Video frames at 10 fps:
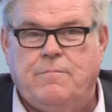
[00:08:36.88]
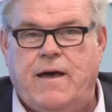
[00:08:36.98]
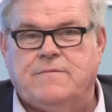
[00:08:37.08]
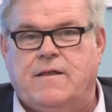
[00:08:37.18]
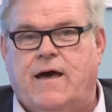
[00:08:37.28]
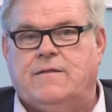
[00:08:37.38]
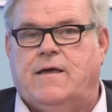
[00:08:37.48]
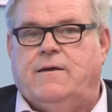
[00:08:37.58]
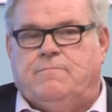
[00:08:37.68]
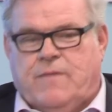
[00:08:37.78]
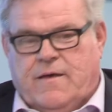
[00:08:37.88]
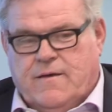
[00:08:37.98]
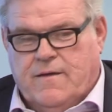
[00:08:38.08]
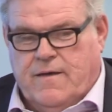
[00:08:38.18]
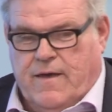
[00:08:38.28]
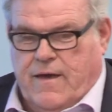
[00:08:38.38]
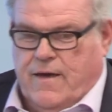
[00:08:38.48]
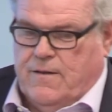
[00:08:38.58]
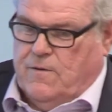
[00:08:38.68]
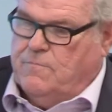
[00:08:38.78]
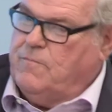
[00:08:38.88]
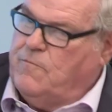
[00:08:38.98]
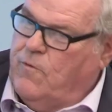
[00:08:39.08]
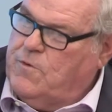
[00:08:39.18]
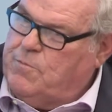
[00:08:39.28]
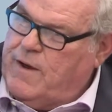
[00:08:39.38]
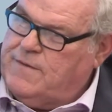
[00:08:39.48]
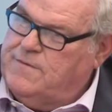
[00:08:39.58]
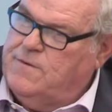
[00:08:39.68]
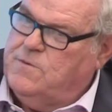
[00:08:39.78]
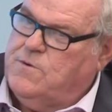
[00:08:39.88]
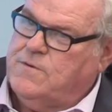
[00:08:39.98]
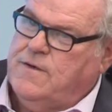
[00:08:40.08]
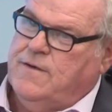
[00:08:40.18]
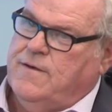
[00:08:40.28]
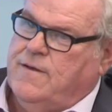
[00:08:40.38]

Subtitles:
Passannante. And you've always practiced in New Jersey?